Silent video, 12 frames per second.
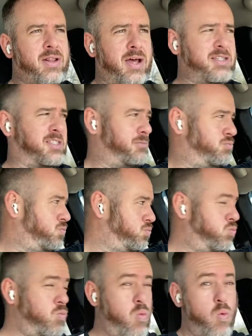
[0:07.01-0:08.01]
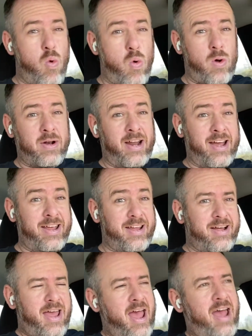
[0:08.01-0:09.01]
last night,
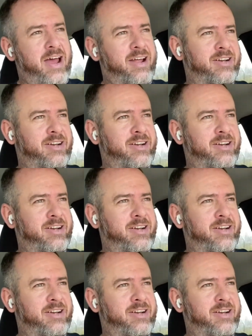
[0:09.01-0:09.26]
and